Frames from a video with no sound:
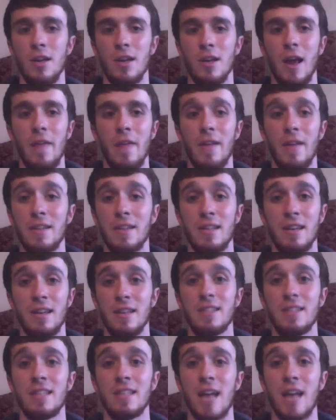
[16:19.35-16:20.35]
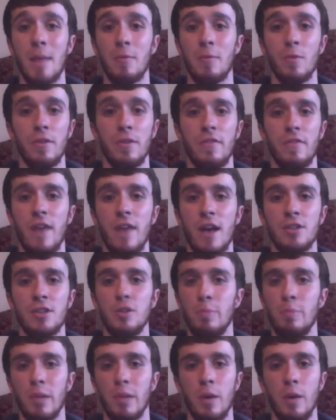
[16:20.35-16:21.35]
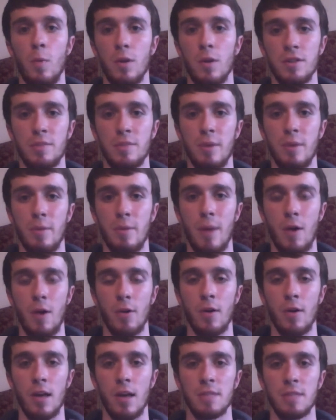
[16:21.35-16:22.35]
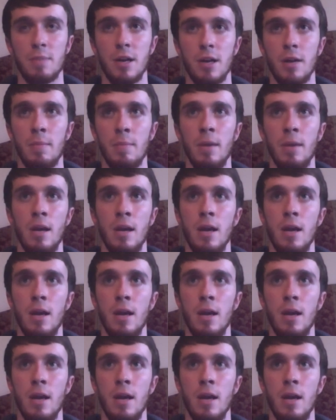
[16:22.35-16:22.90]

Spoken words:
And this can happen really fast. You play 1 spell Power Grasp on him,